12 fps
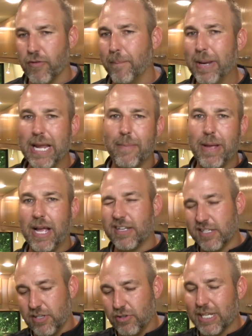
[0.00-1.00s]
your
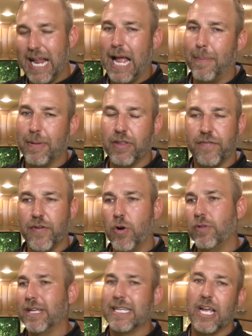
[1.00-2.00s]
BMS. There's an app on the
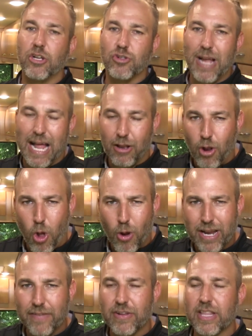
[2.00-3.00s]
phone that tells you how
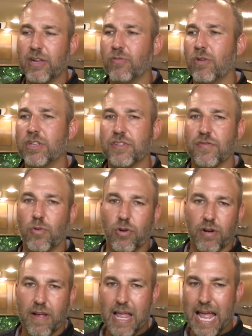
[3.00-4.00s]
long everything runs
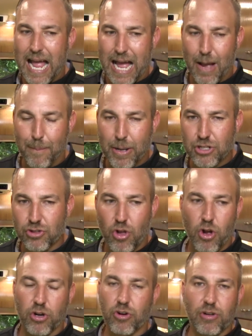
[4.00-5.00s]
for, how much
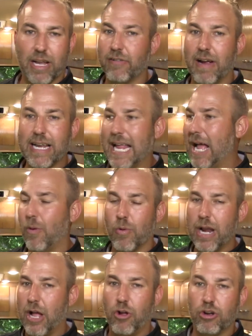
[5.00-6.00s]
longer. Like right now, we're
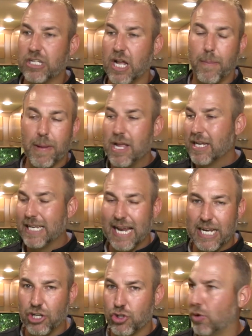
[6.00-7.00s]
not hooked up to
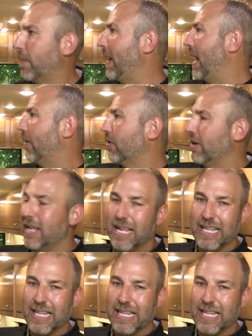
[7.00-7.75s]
any shore power.